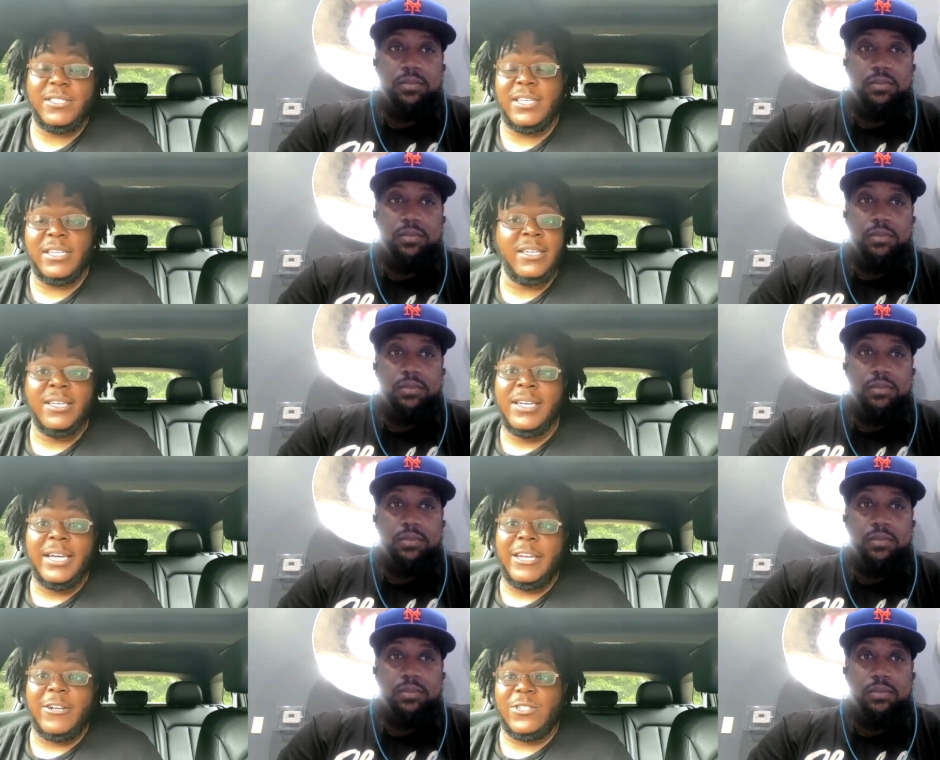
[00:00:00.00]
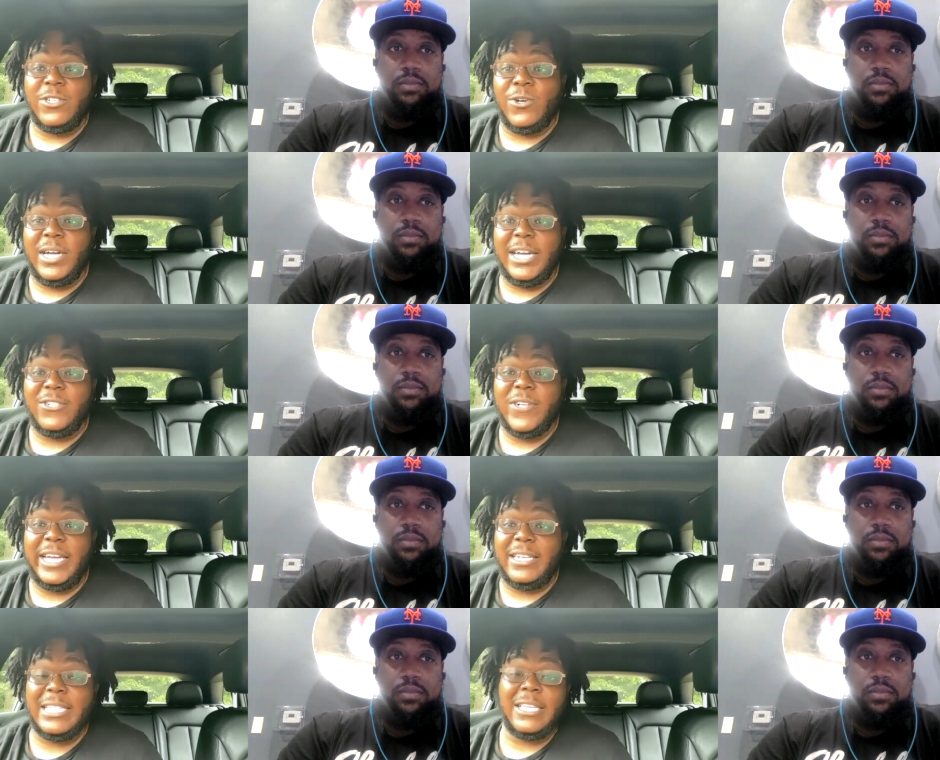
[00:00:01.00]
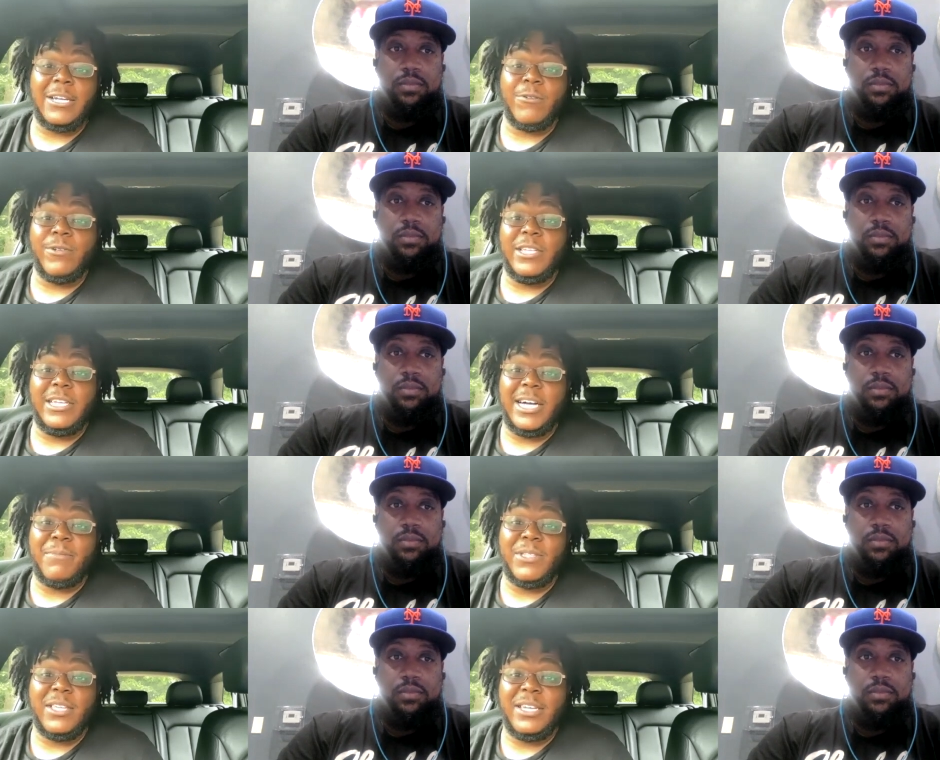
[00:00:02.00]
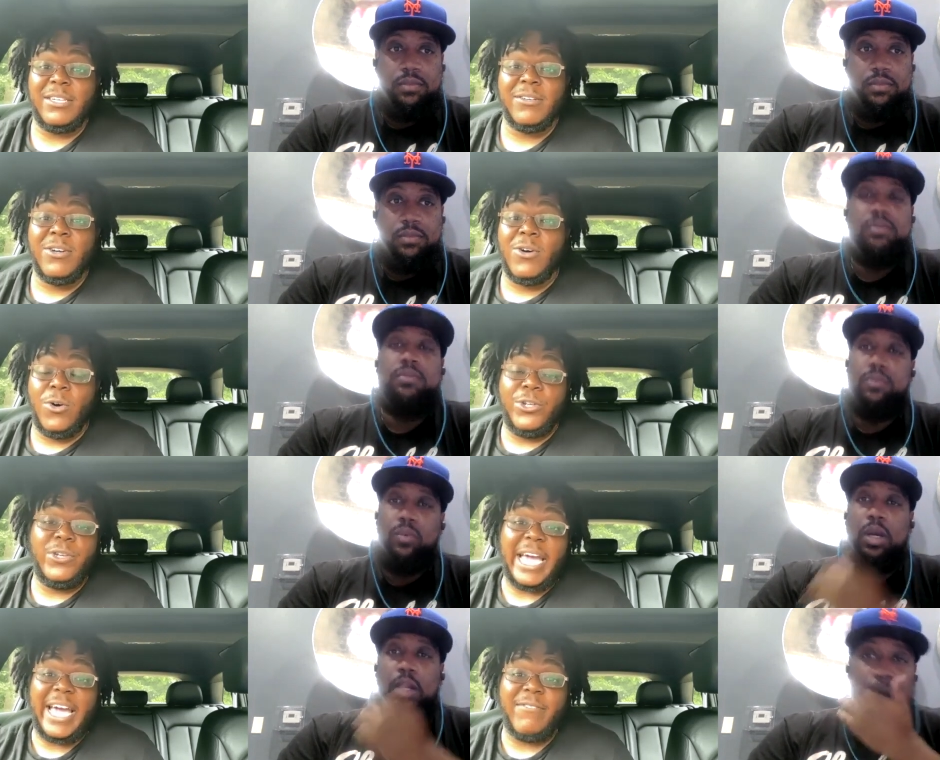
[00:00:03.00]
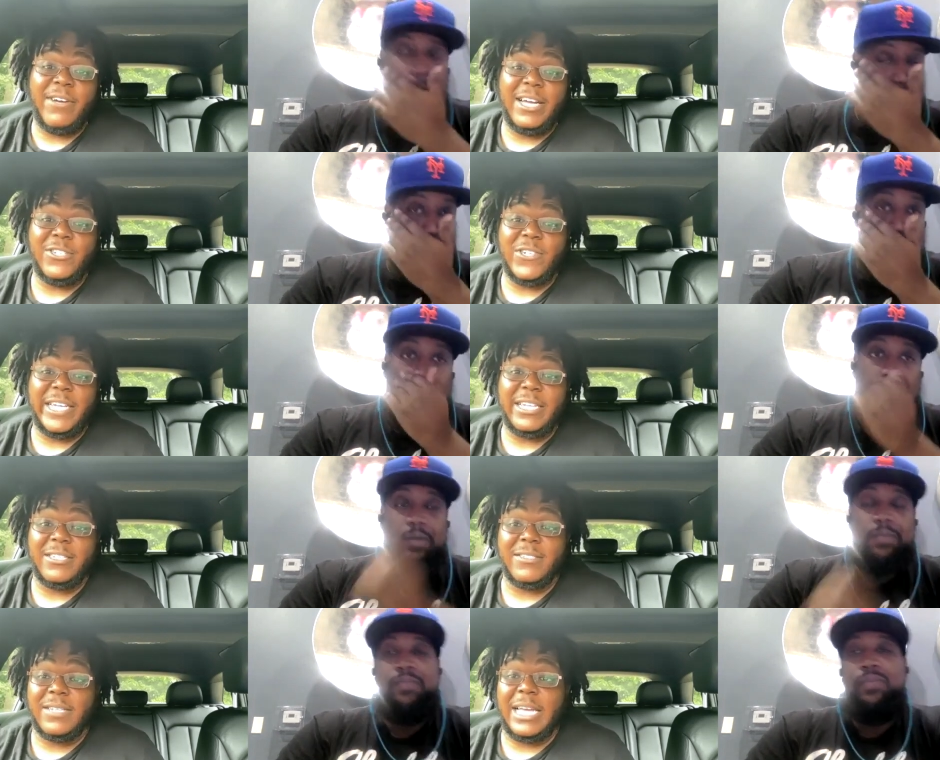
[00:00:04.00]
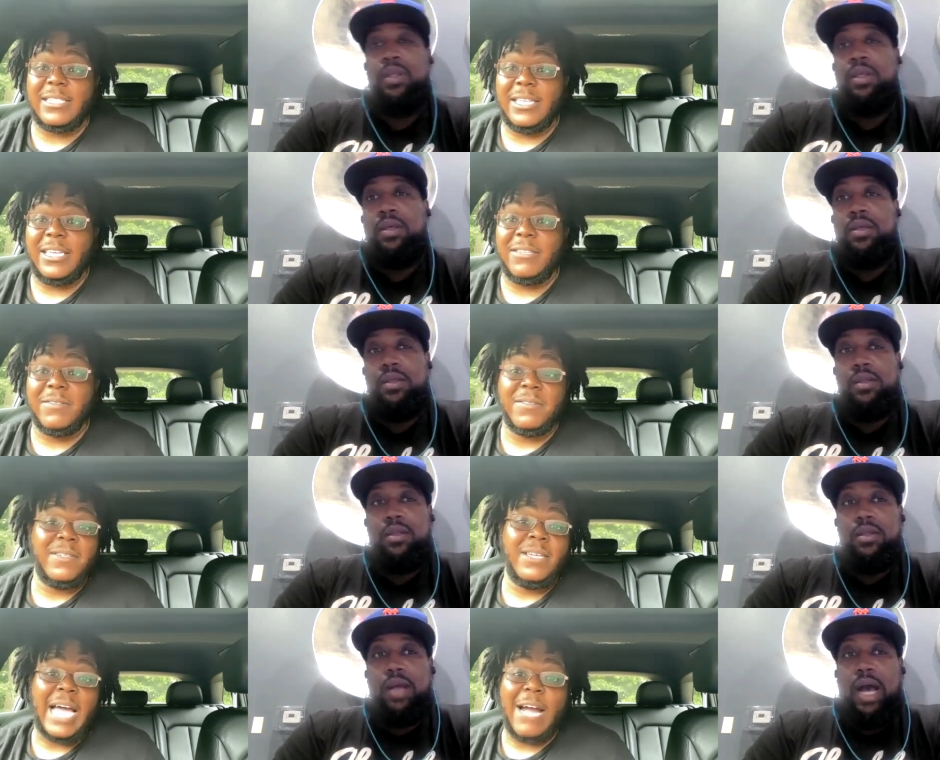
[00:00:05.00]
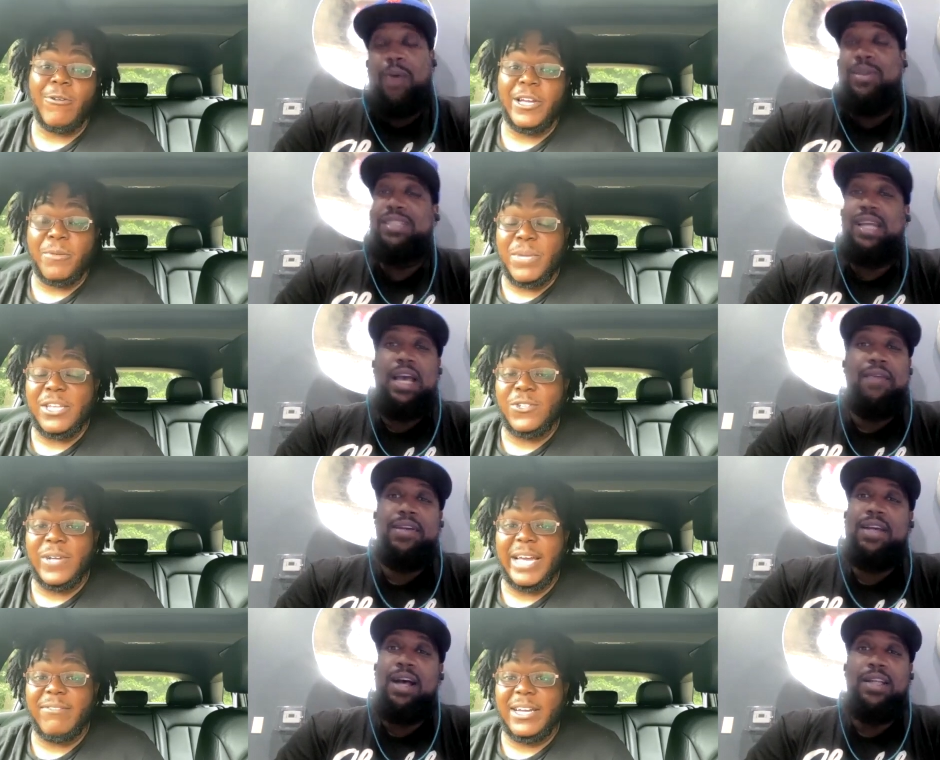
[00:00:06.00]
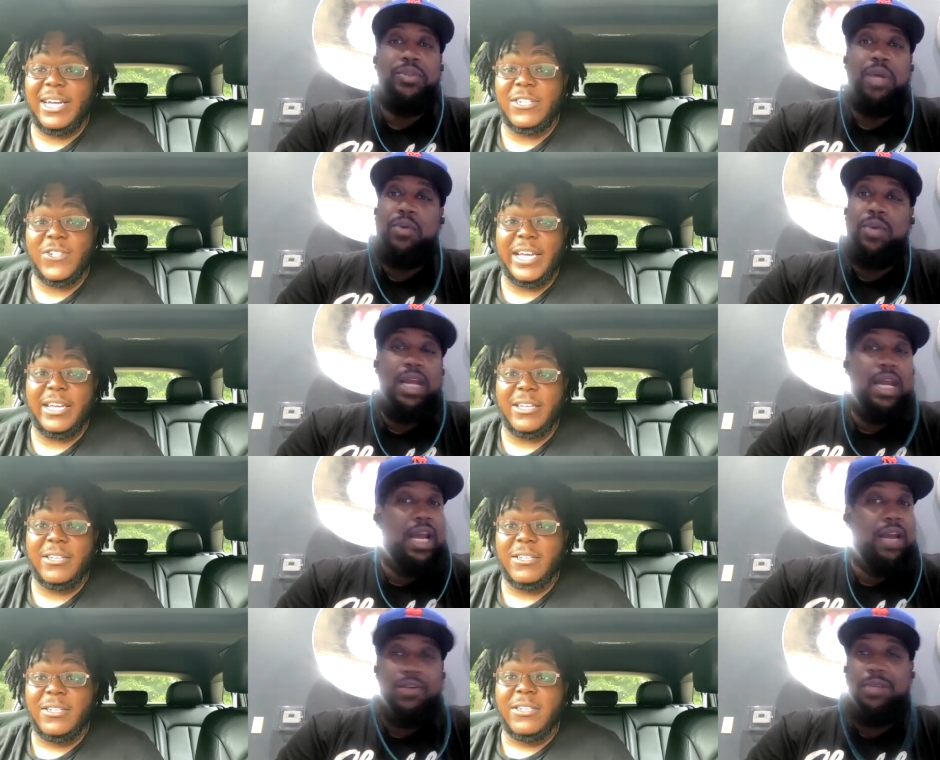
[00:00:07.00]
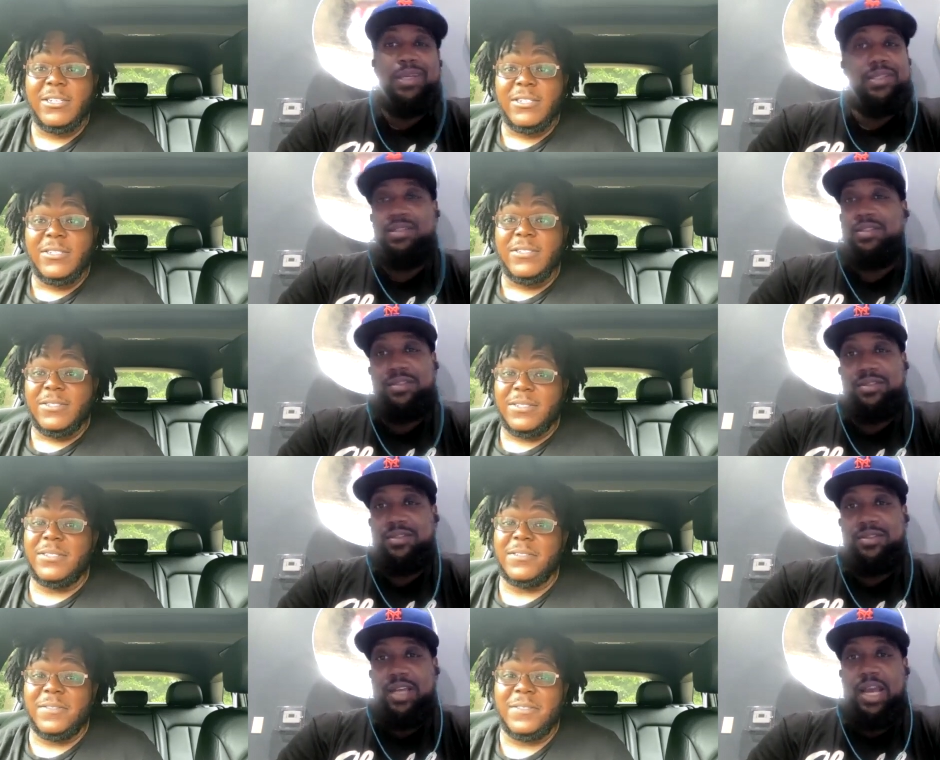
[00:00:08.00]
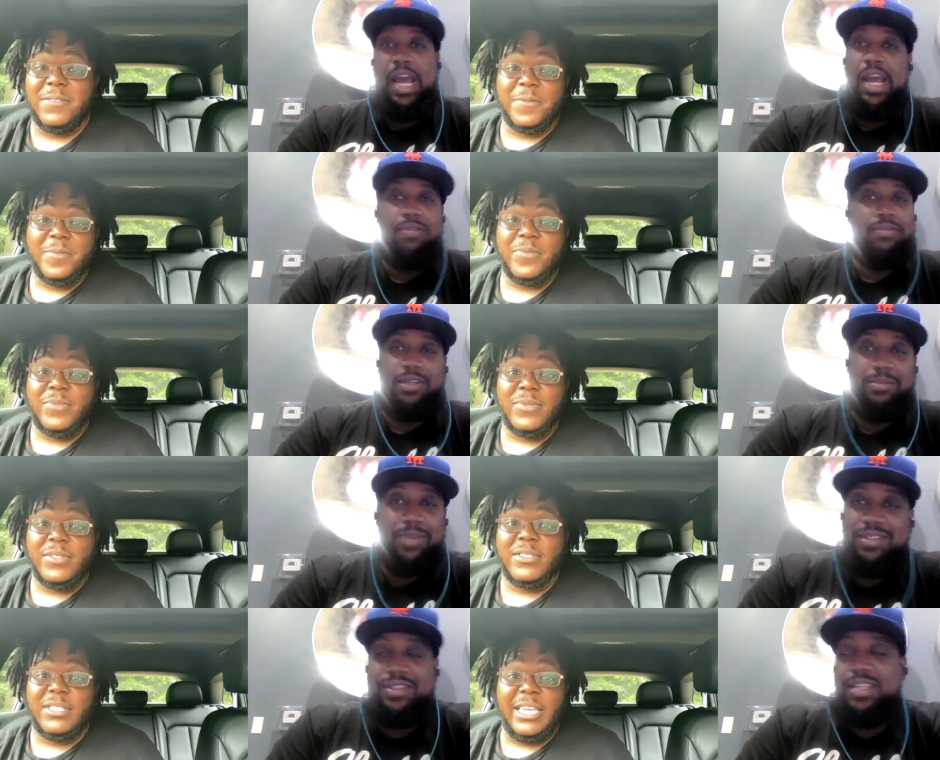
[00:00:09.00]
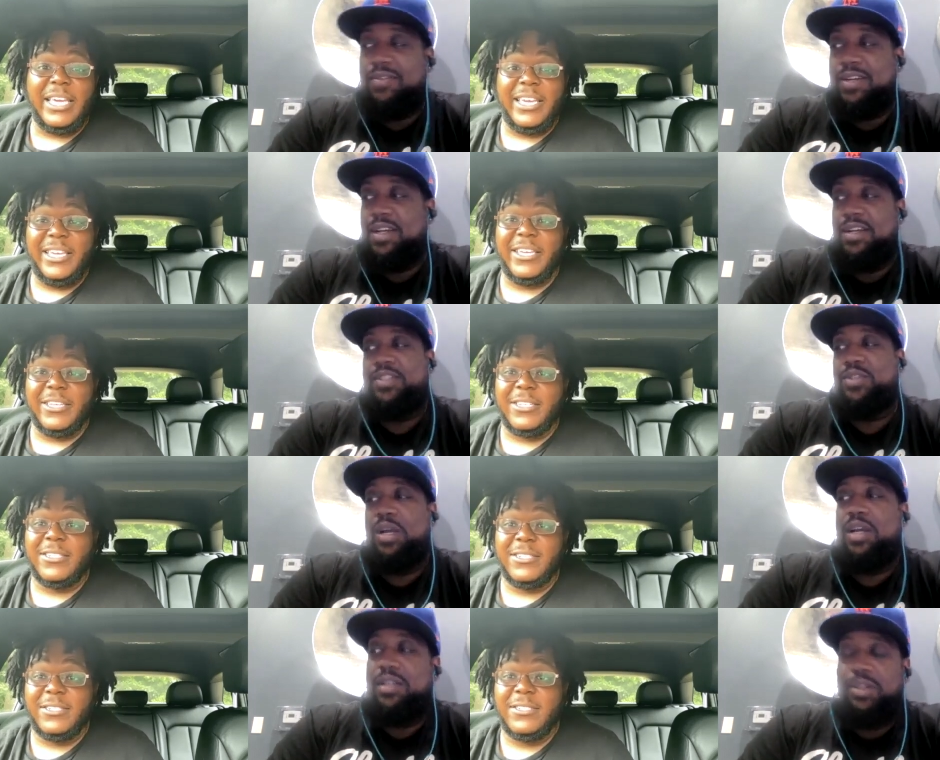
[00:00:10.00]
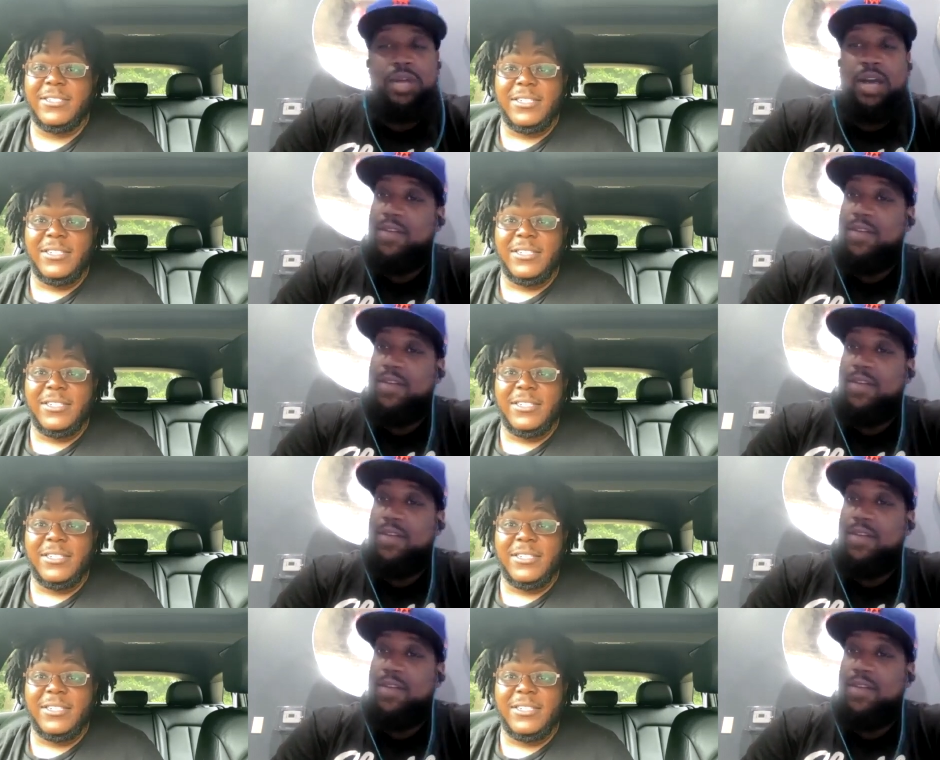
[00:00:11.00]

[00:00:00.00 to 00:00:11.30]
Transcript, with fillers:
Speaker 1: in and there's no contract. That's like a really common thing. Or you can have a contract.
Speaker 2: I, I would say have, a contract with every business. Every business yeah. contract. You never